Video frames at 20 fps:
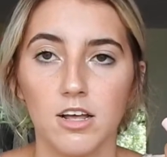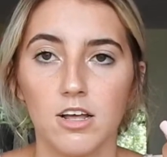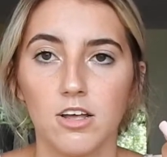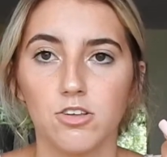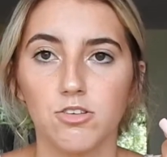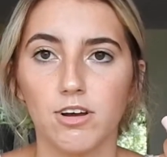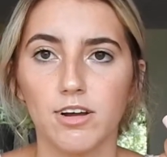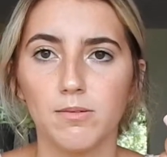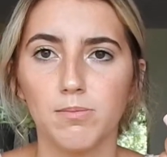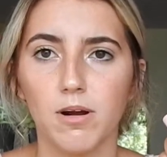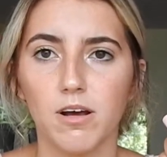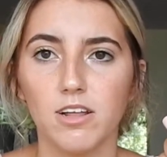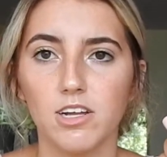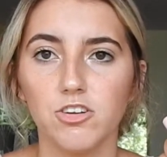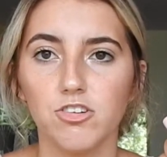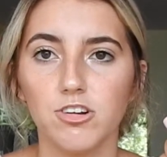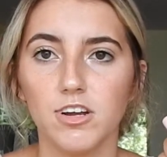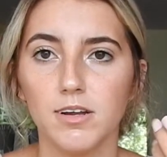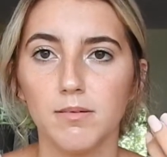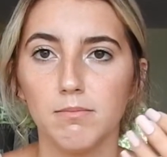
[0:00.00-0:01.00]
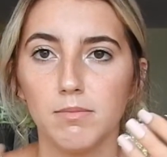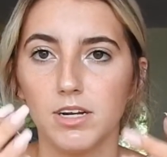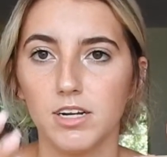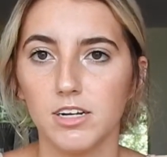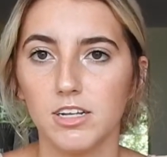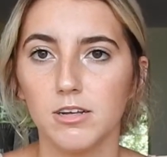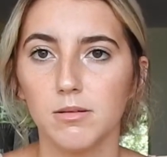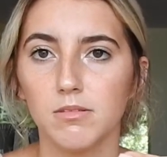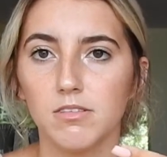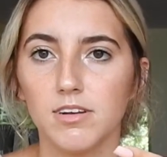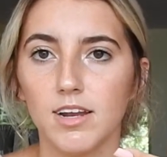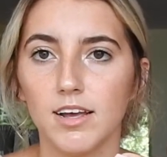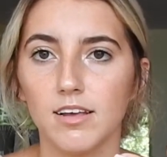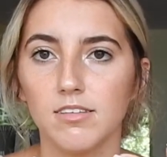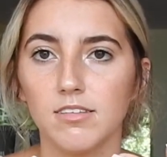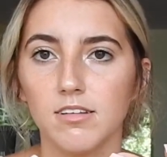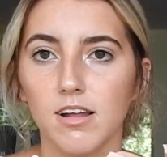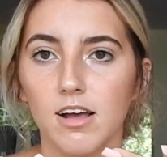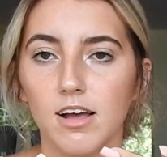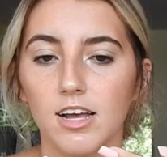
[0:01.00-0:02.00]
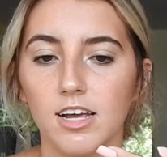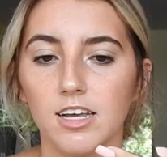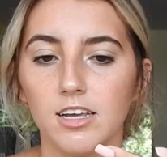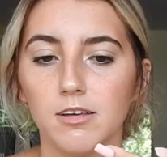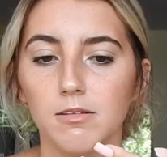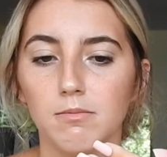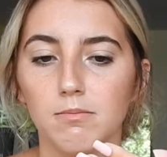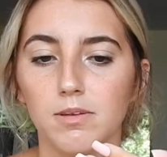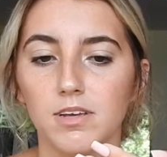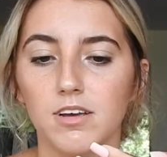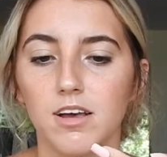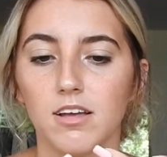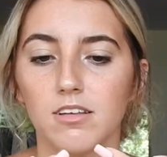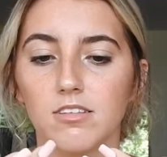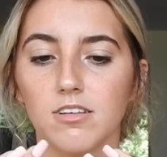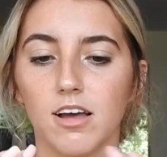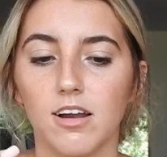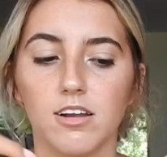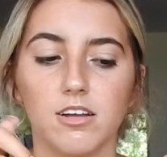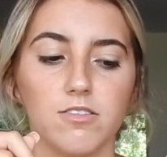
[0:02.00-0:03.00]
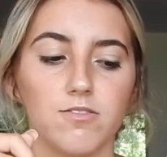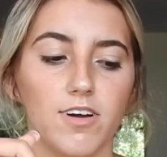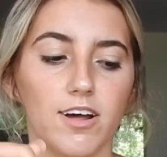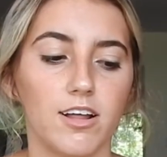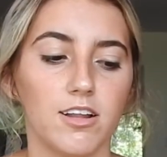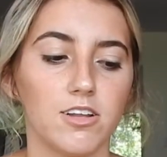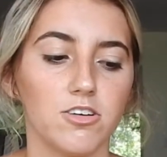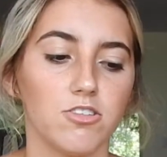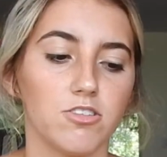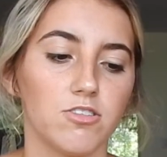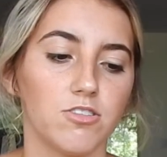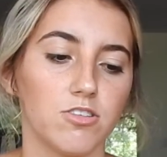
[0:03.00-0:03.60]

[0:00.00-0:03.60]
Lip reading: So I'd probably try mediums next time because cutting and filing just